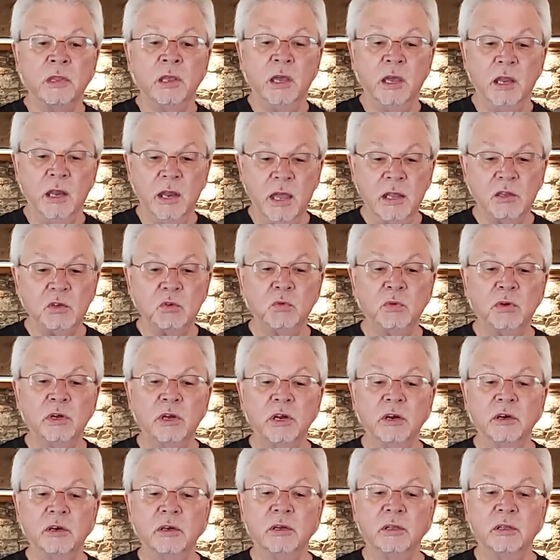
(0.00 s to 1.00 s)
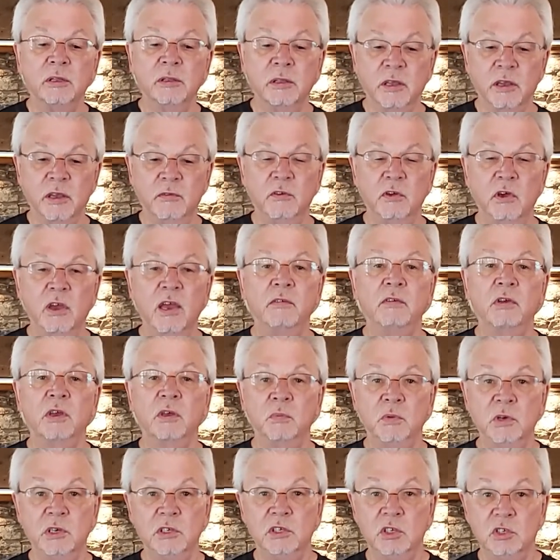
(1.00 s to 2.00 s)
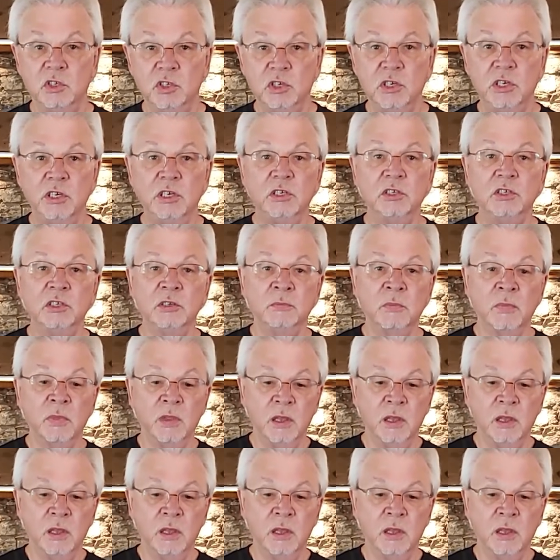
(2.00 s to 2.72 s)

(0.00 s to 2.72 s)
And that's where, if you're having a piece of cheese,